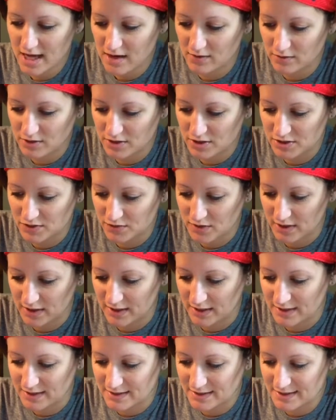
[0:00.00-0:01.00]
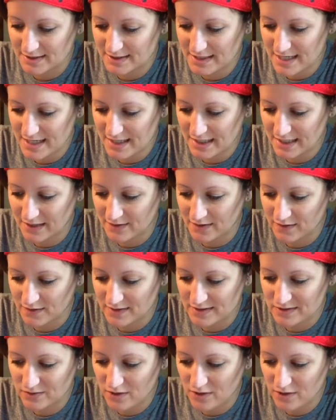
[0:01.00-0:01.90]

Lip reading: I would just write in steak, and then this